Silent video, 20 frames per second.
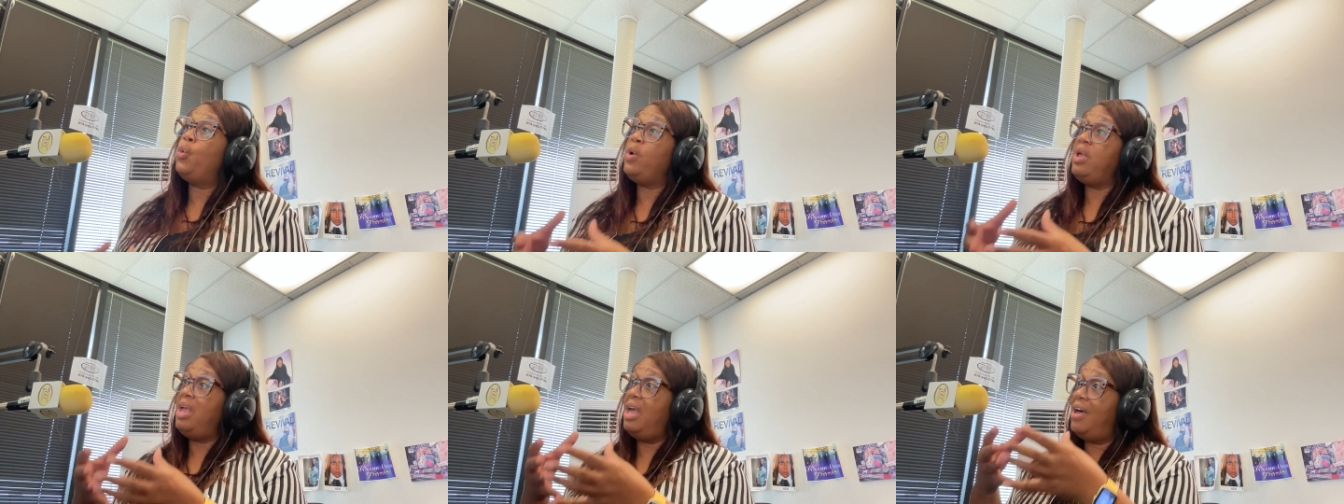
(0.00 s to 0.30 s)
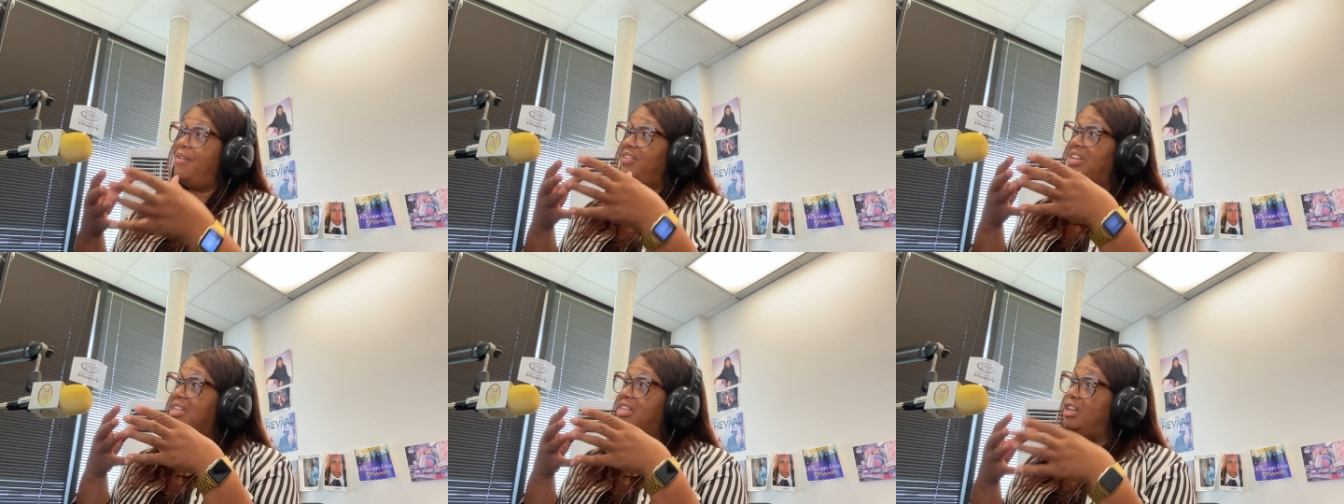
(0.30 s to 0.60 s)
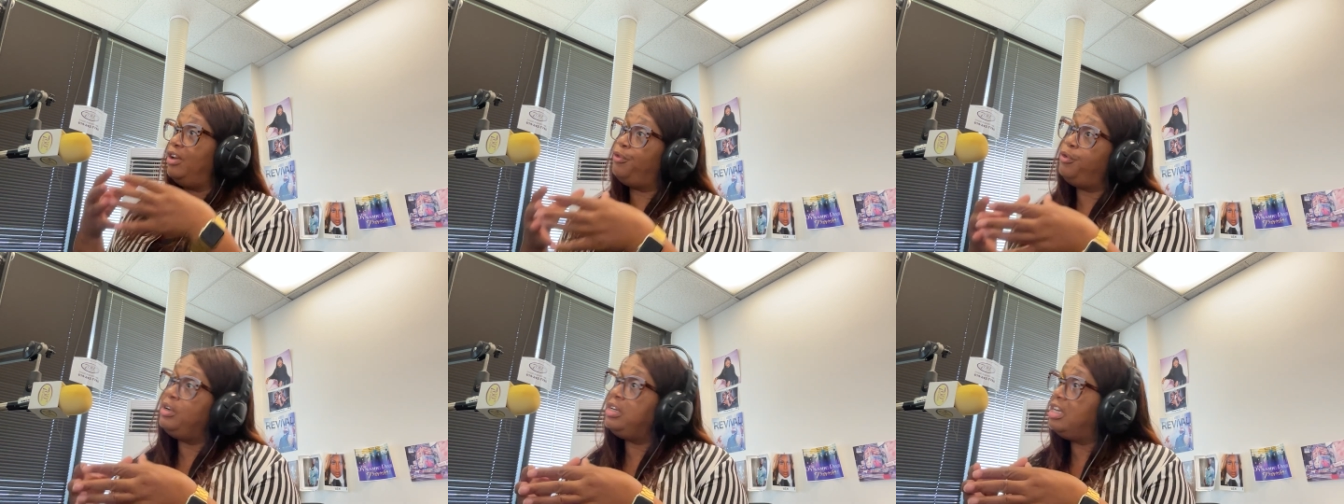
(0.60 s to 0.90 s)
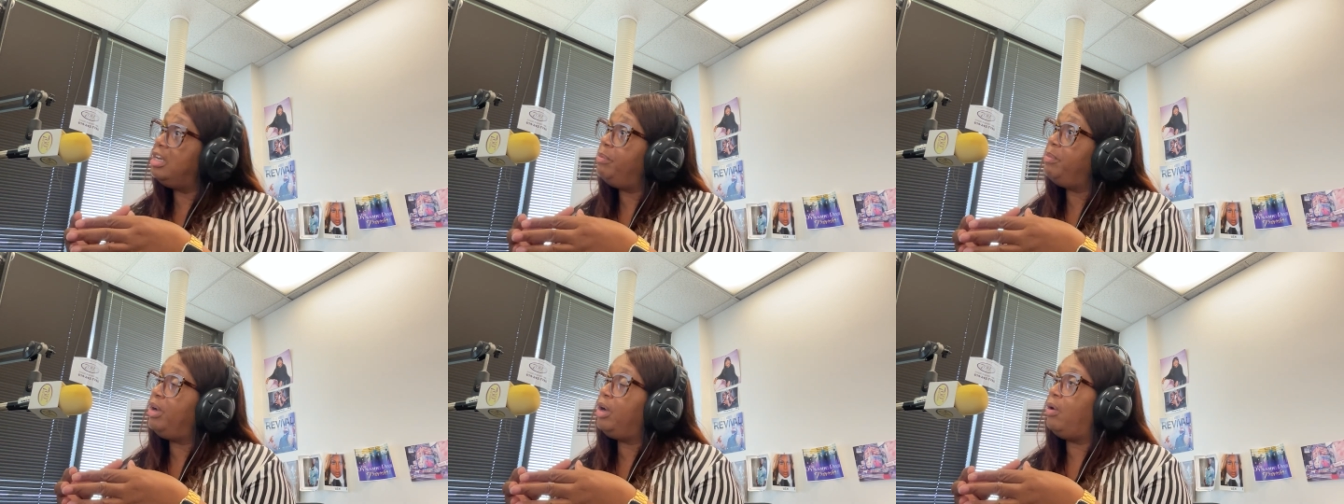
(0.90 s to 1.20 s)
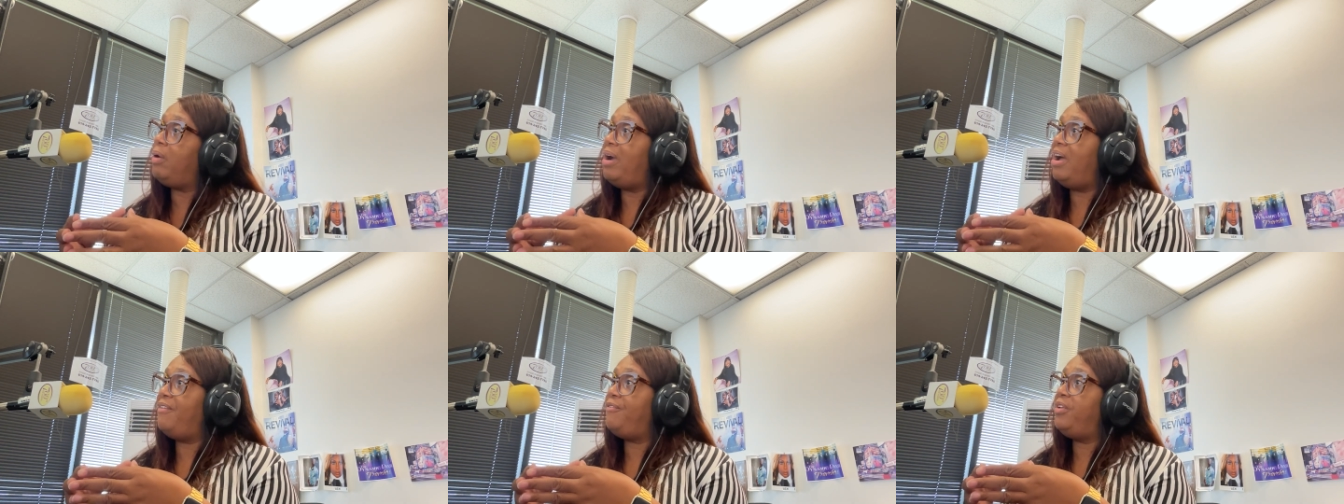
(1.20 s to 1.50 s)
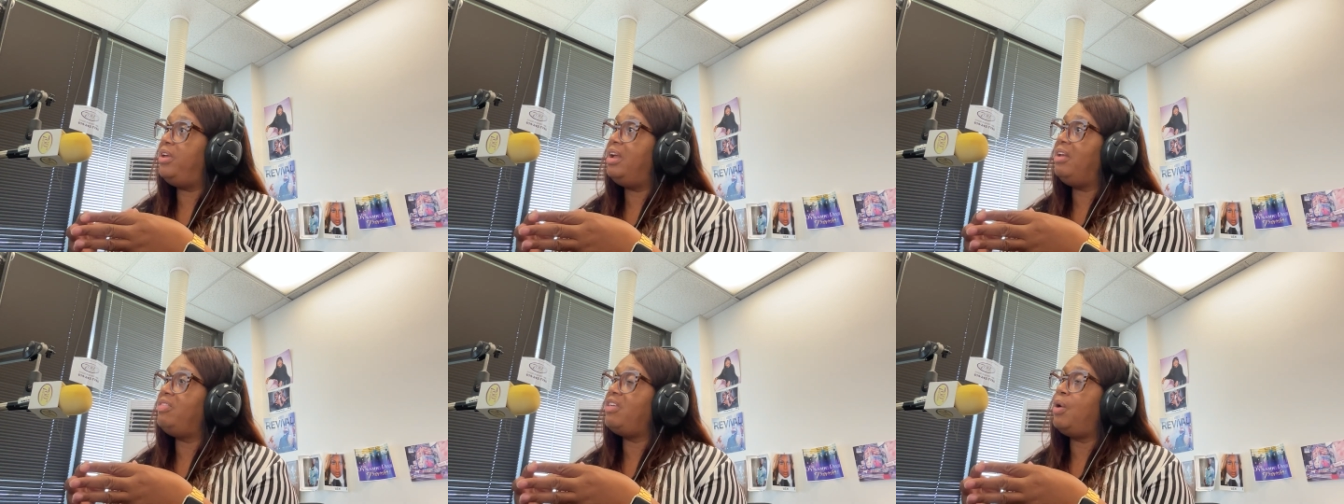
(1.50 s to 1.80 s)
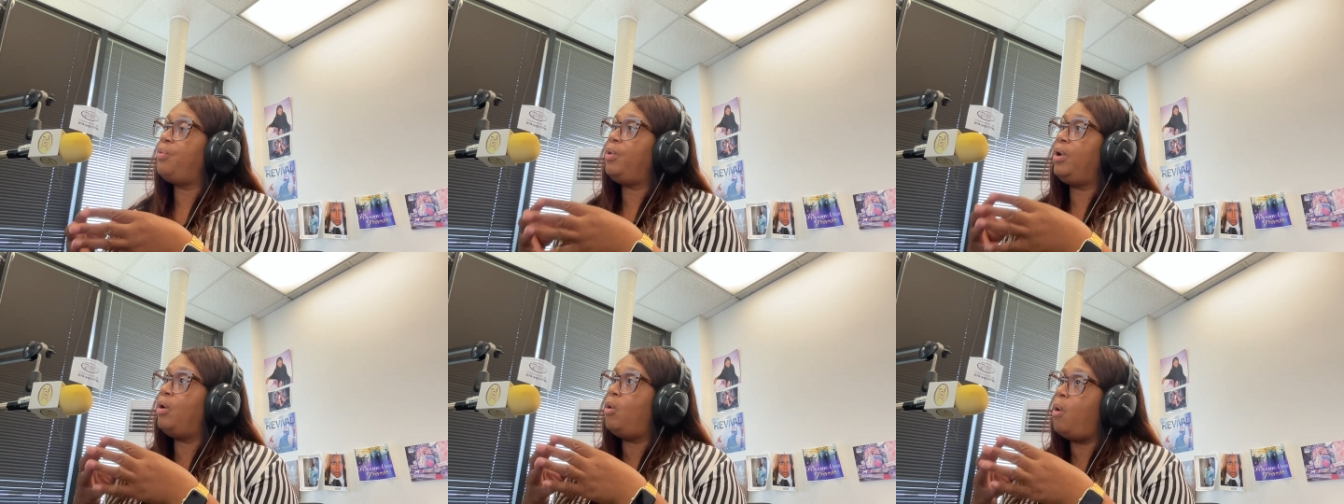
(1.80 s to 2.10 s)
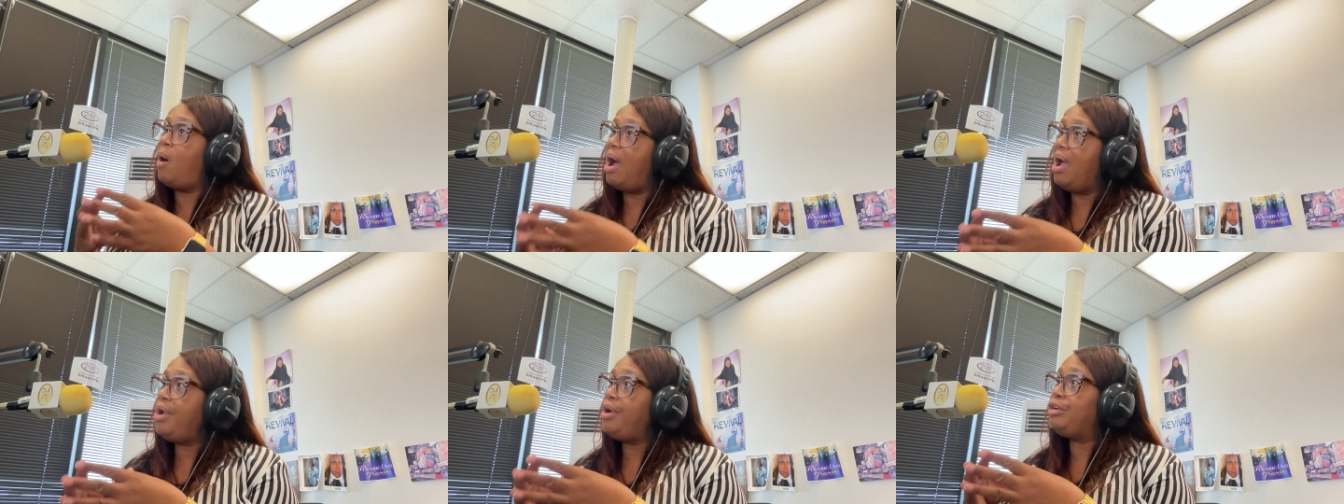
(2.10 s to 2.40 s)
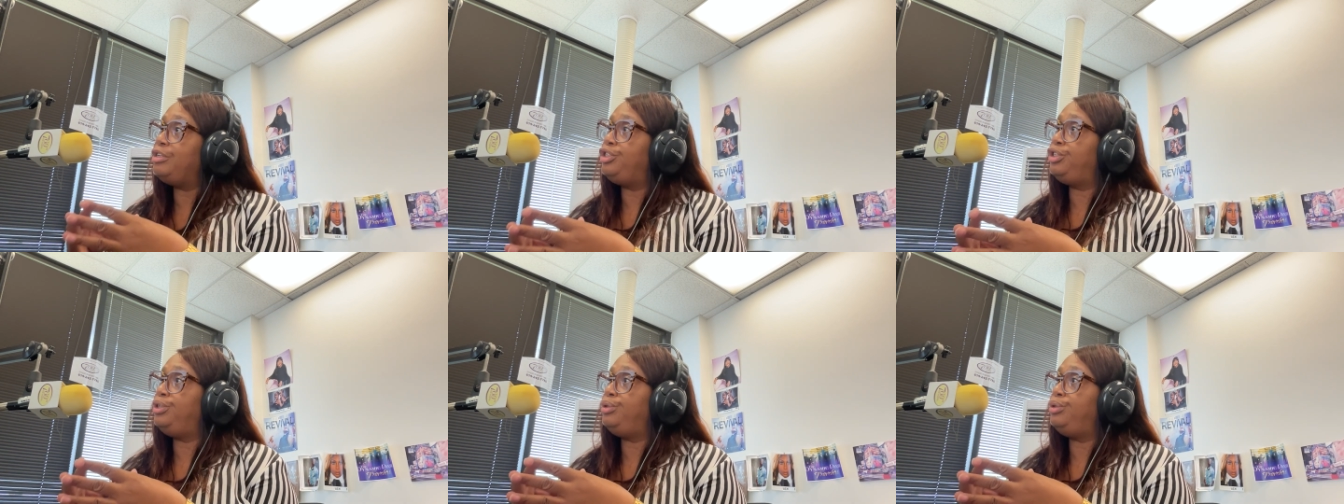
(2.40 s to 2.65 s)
we have a different demographic that okay. requires